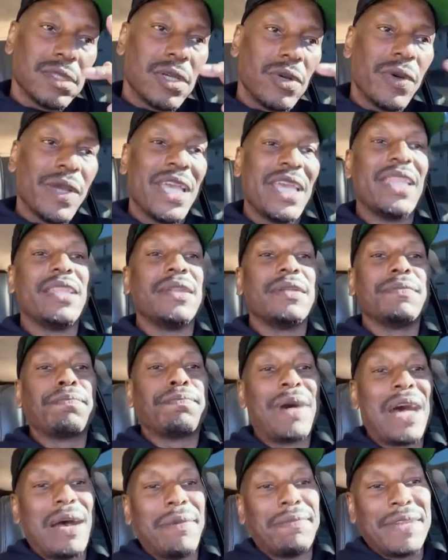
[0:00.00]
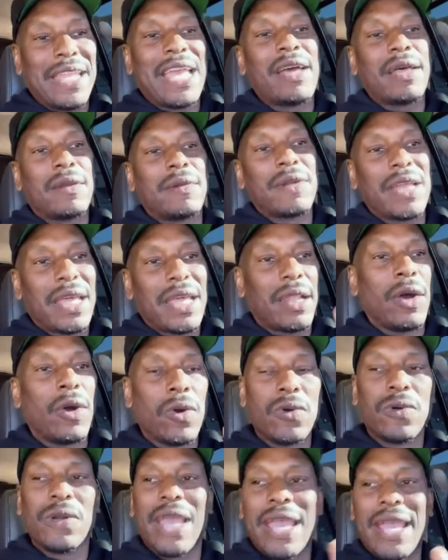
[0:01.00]
Go ahead and pop down on that
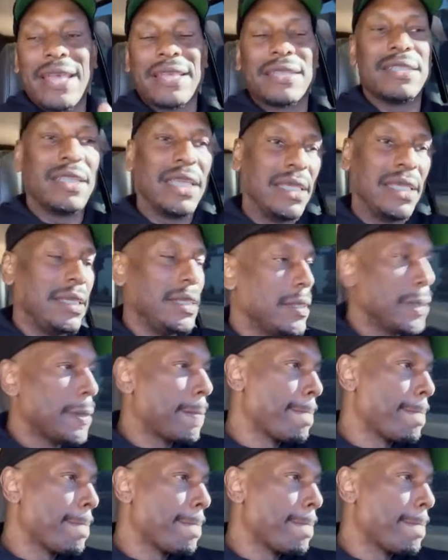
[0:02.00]
old-ass knee.